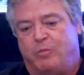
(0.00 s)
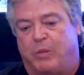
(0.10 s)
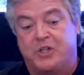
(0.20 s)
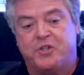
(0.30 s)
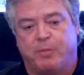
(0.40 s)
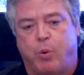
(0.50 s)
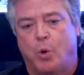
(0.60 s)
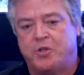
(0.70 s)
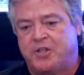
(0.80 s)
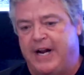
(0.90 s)
but
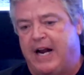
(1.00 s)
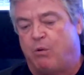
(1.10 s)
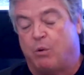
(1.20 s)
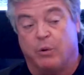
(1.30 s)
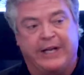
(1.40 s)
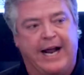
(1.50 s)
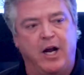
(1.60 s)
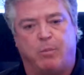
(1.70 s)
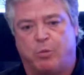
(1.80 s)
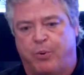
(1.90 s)
supports now a
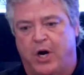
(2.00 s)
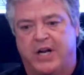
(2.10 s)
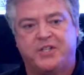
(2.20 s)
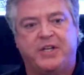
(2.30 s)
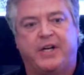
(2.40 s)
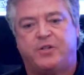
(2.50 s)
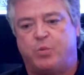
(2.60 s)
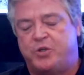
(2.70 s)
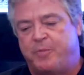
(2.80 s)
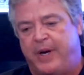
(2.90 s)
reliable process
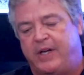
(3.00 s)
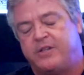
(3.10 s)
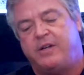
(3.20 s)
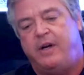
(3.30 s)
which makes